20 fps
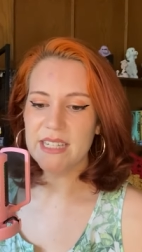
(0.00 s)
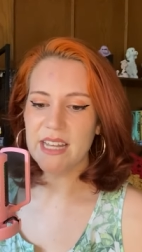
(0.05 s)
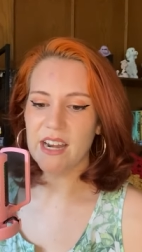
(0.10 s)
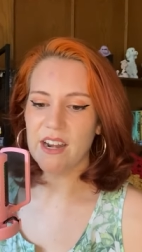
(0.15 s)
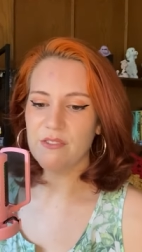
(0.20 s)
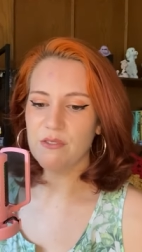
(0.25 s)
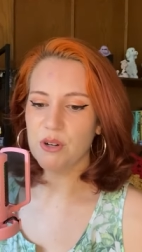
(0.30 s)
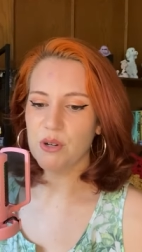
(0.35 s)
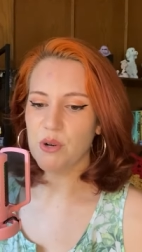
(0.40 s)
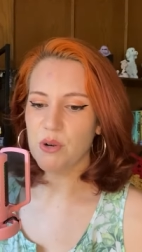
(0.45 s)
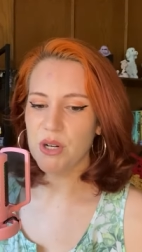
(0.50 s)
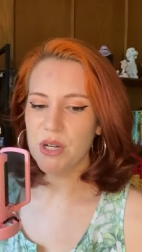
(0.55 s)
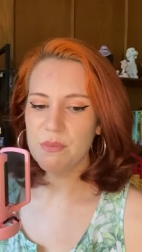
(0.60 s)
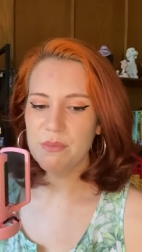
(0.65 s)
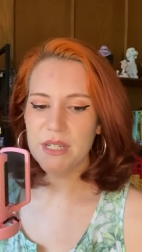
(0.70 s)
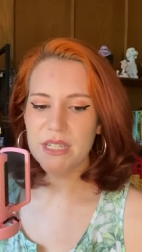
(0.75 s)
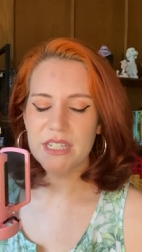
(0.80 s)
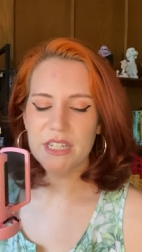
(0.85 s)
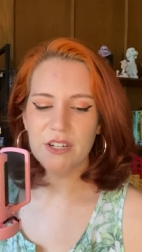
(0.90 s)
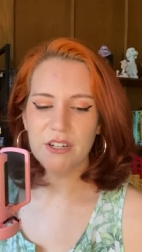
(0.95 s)
that have recorded
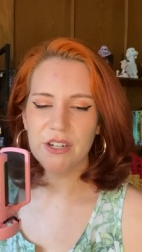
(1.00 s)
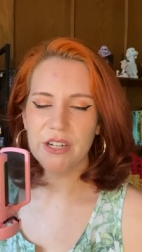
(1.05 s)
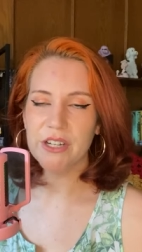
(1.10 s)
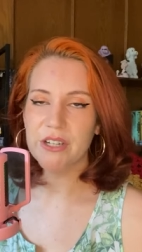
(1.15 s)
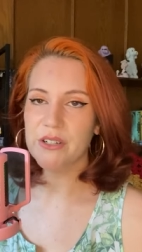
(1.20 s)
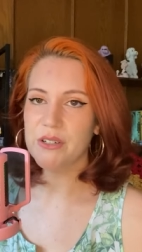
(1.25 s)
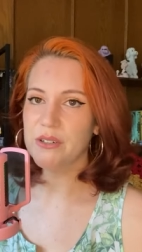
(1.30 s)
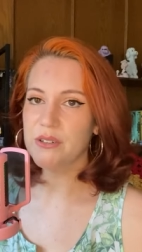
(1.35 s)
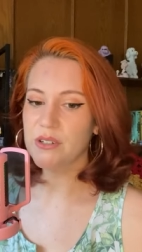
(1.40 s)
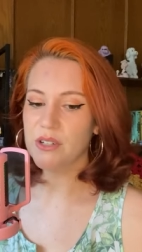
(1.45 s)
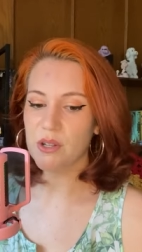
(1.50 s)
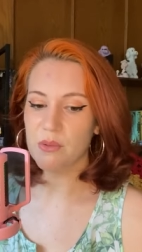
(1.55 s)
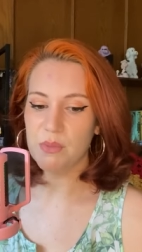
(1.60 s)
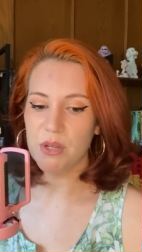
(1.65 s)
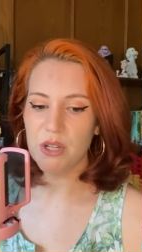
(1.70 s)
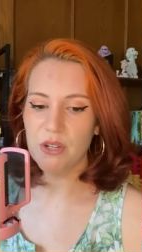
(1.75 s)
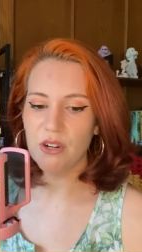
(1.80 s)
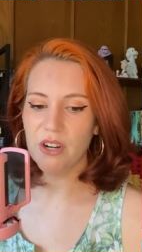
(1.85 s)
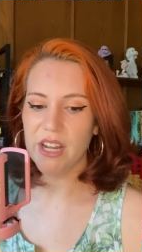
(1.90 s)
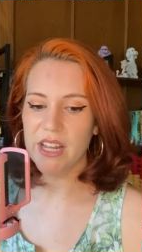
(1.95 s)
material.
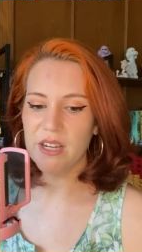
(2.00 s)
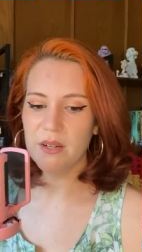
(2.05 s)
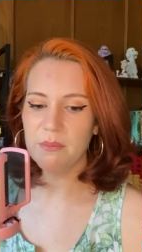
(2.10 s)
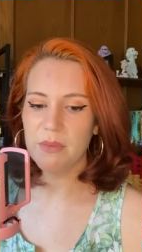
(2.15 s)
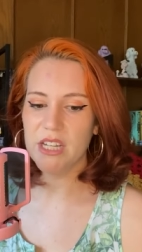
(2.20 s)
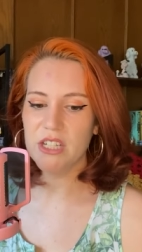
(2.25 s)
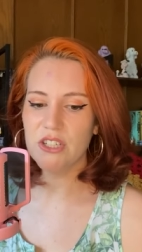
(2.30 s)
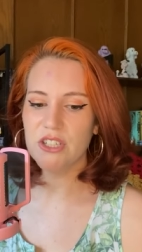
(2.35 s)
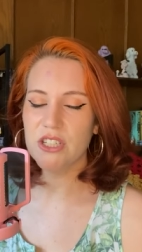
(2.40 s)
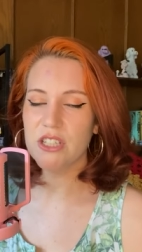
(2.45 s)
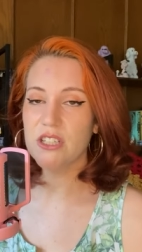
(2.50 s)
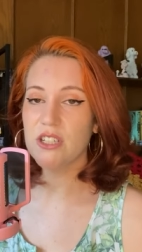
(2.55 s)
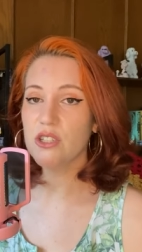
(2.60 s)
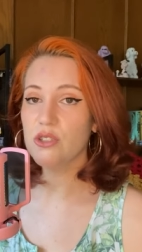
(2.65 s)
Computer animation,